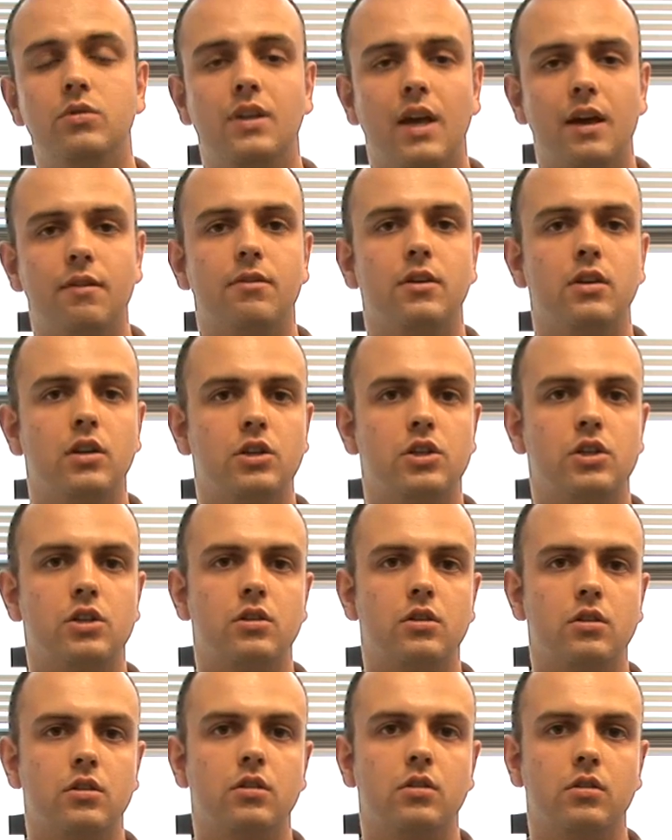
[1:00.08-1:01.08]

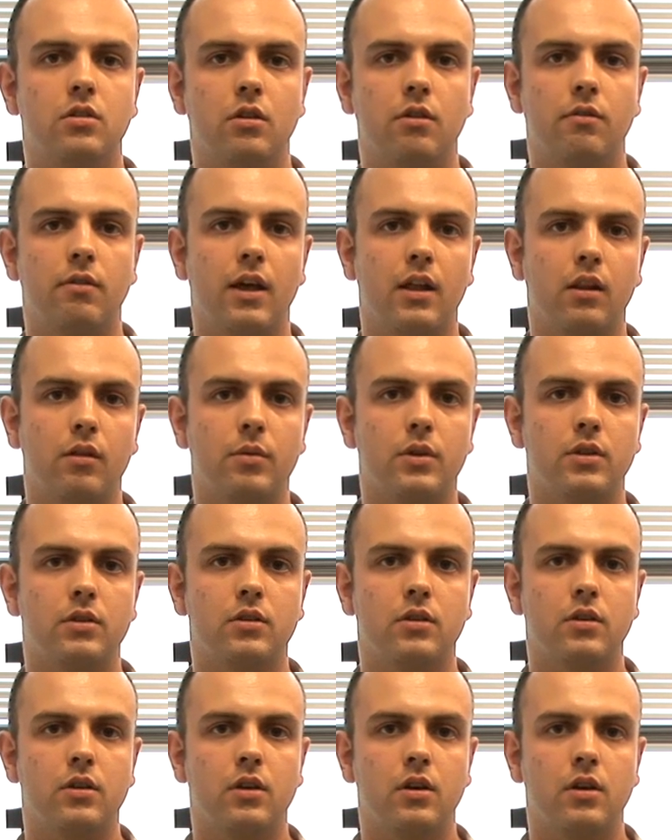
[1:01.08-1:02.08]
definition of element.
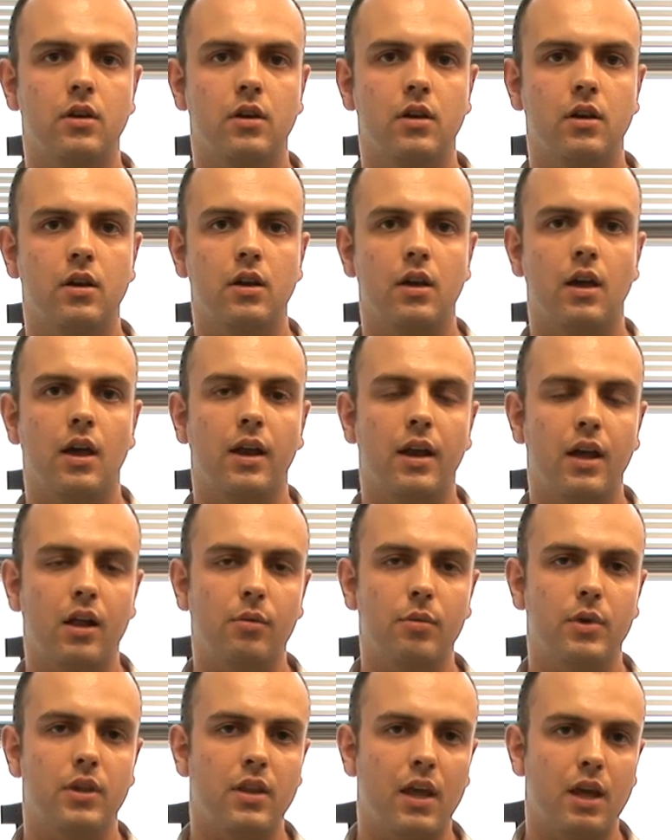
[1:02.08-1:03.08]
An
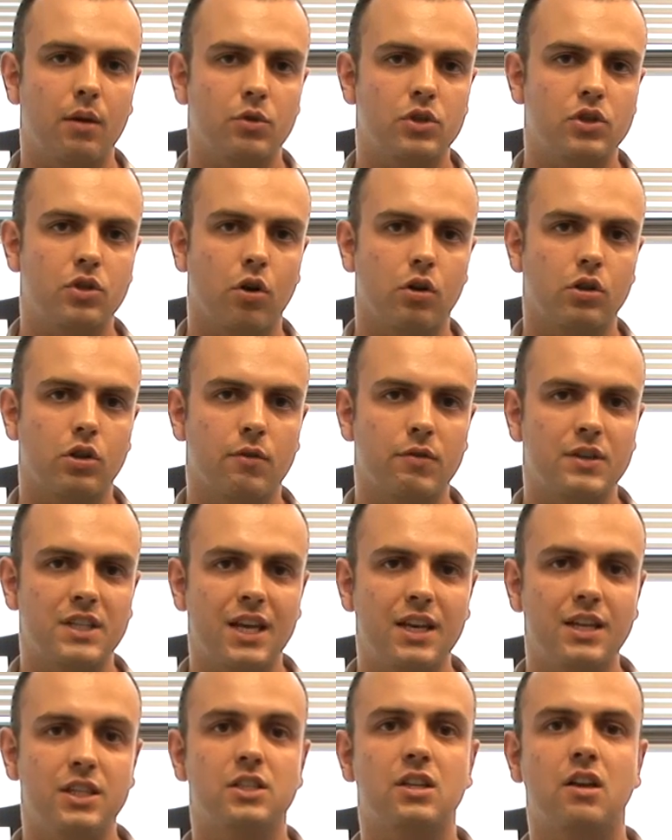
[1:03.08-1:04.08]
element then was thought of as
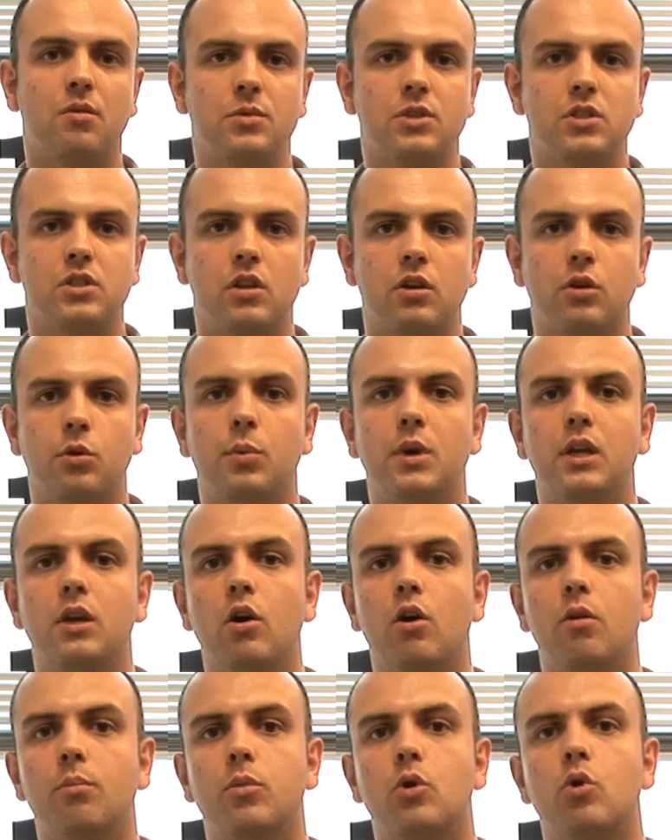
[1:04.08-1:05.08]
any substance that could be
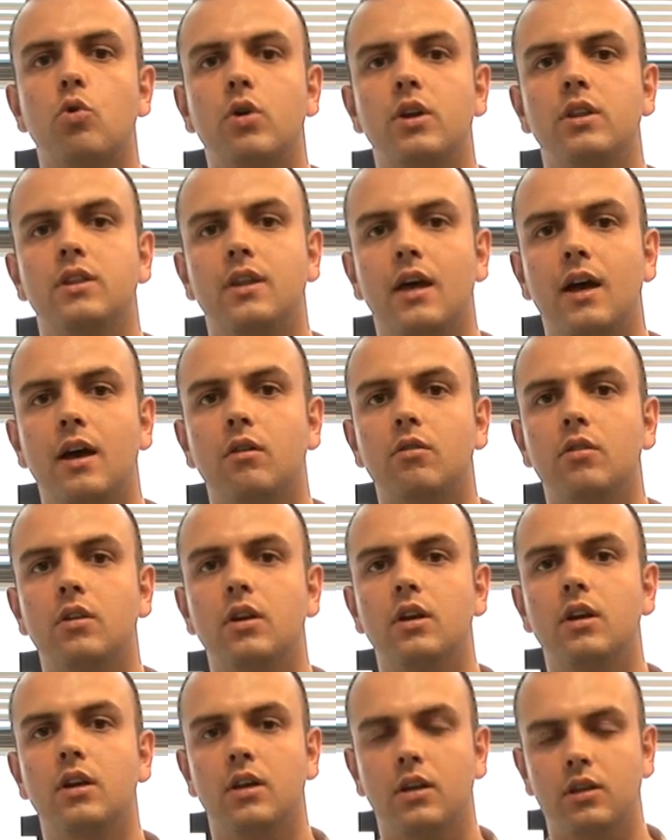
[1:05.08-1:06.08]
not broken down
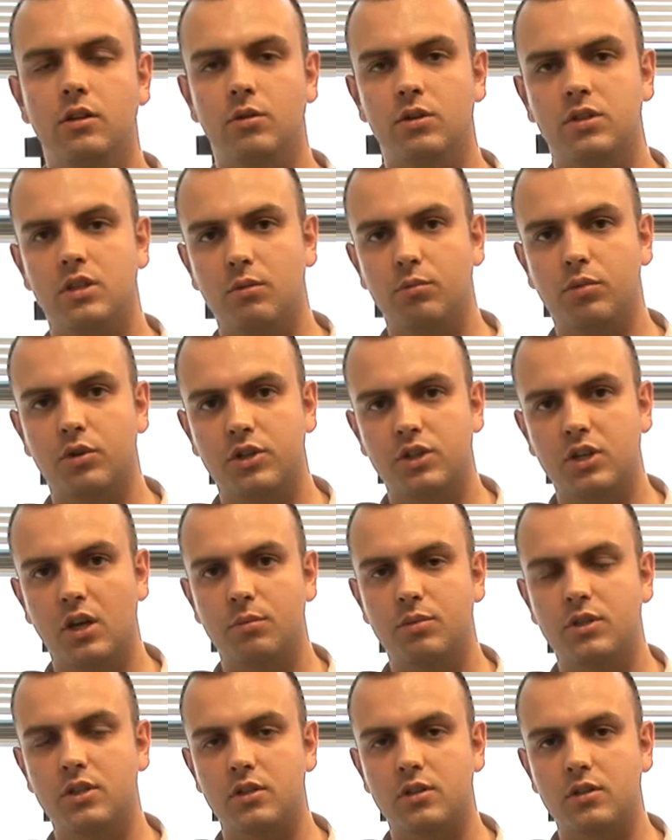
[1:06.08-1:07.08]
into a simpler
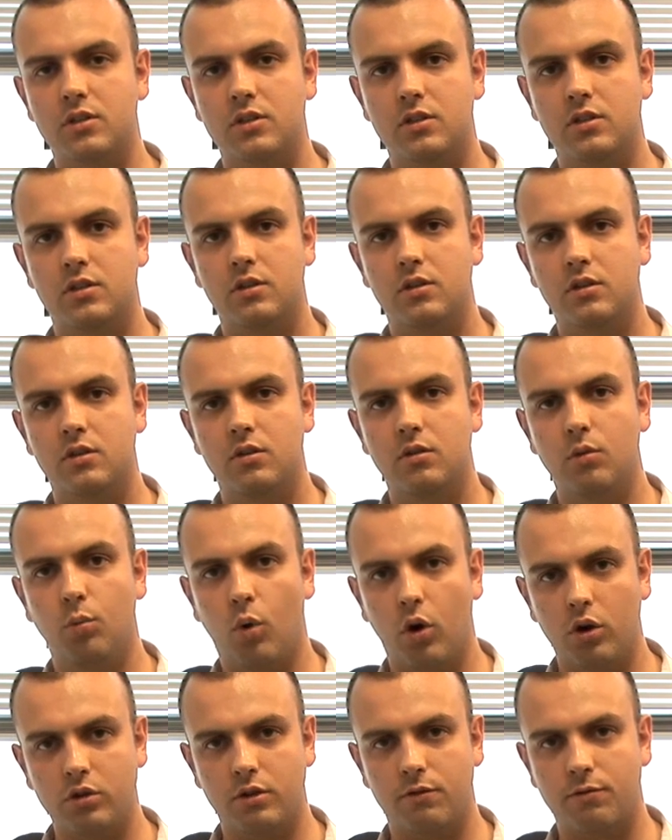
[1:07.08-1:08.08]
substance.
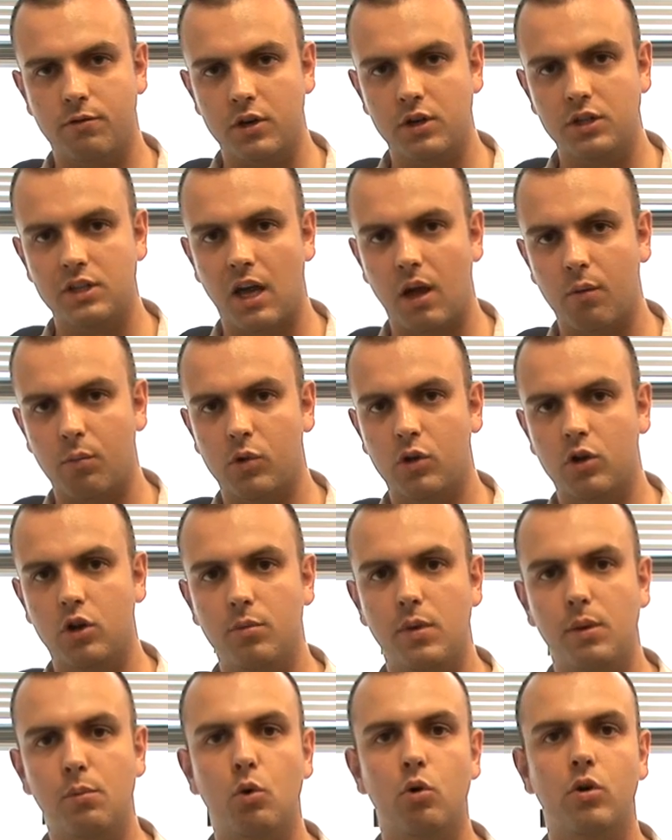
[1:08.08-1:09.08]
Water, for example,
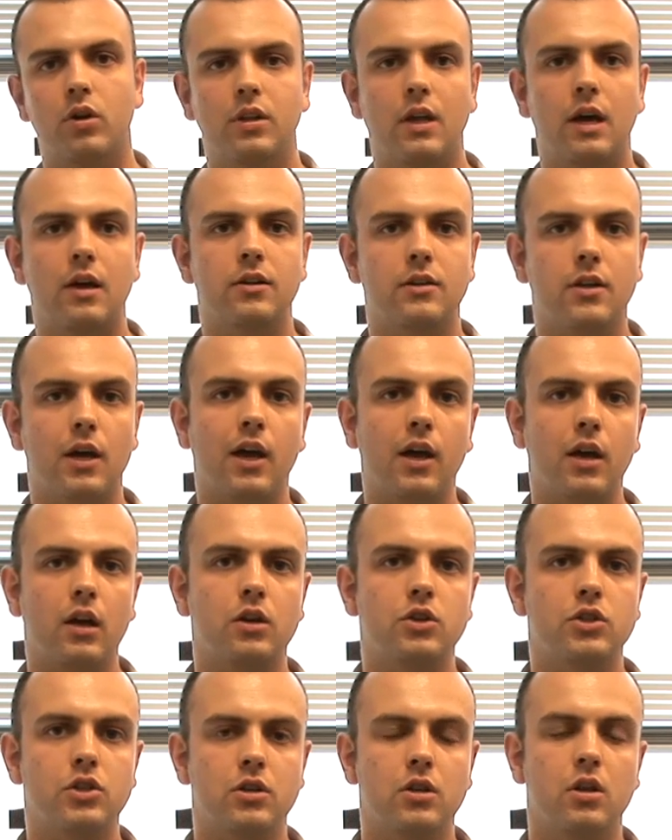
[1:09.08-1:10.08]
could be broken down into
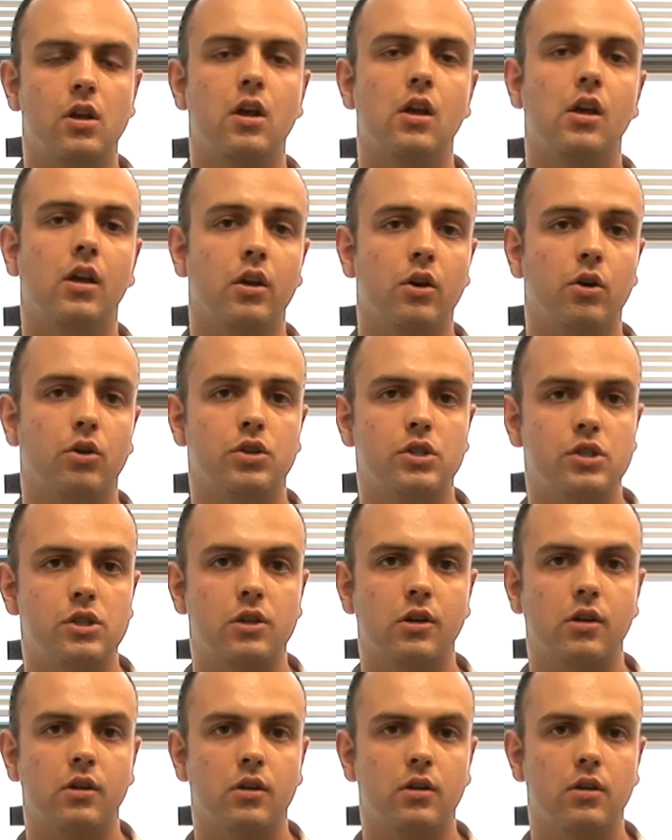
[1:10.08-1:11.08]
hydrogen and
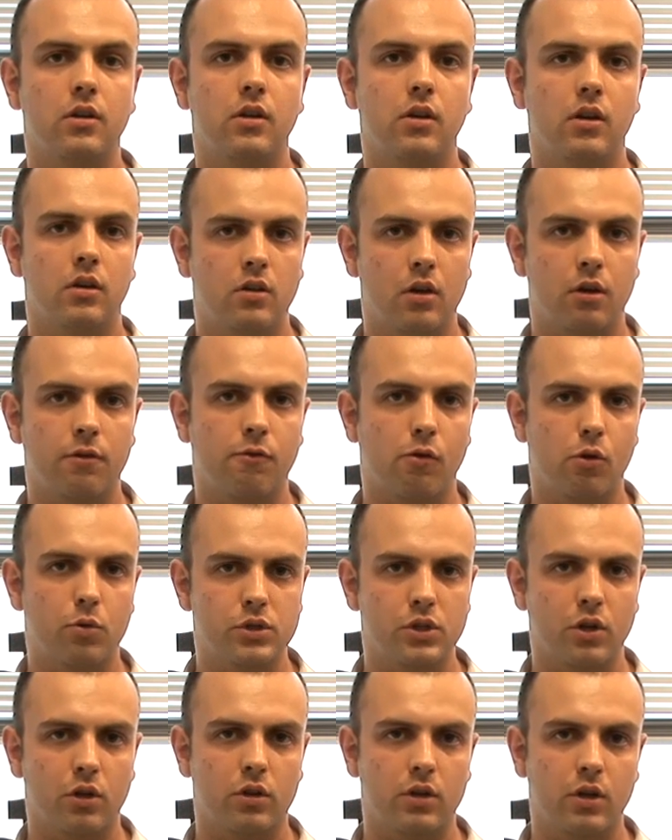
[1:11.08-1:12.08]
oxygen, and therefore
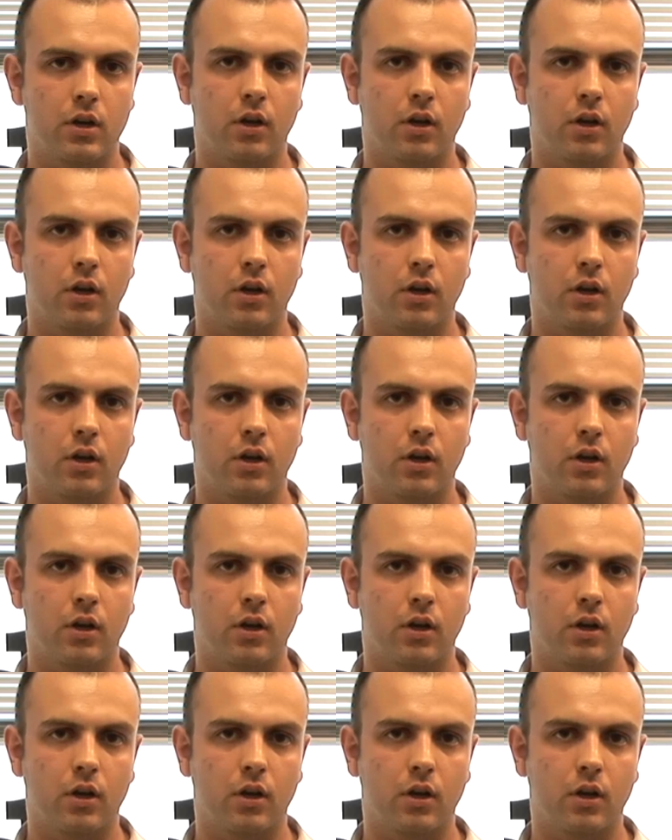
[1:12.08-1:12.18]
was not an